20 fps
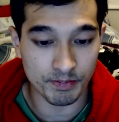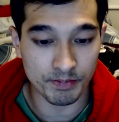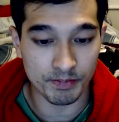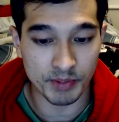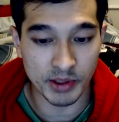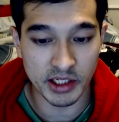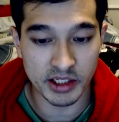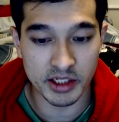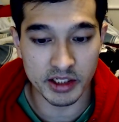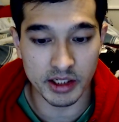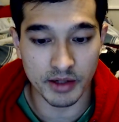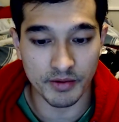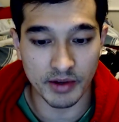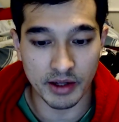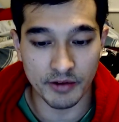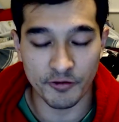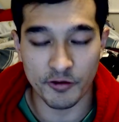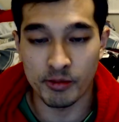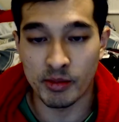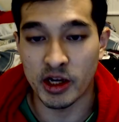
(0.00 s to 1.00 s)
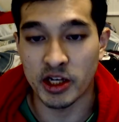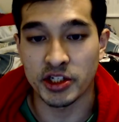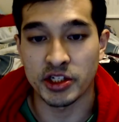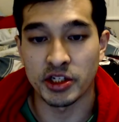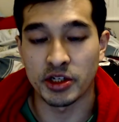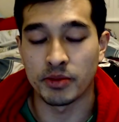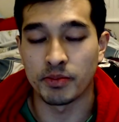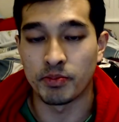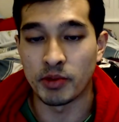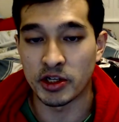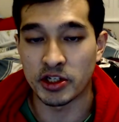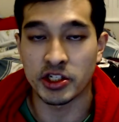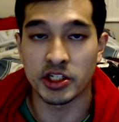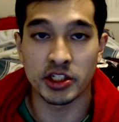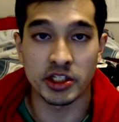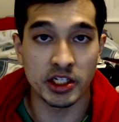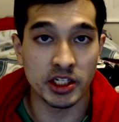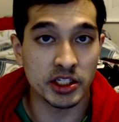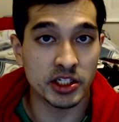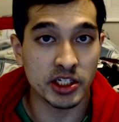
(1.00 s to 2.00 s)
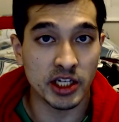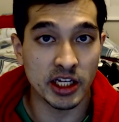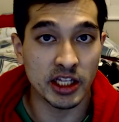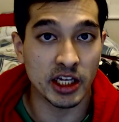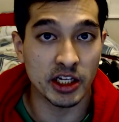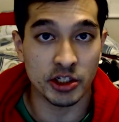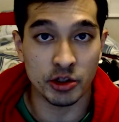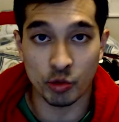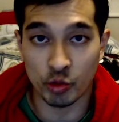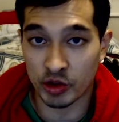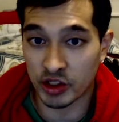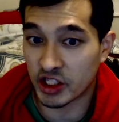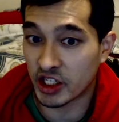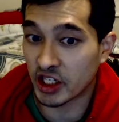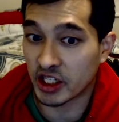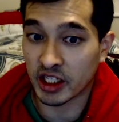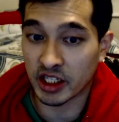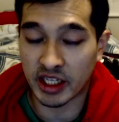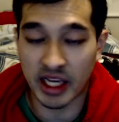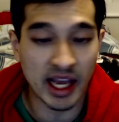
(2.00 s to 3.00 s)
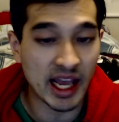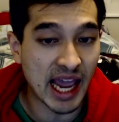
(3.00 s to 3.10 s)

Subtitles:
pieces of information, but she did say that she could get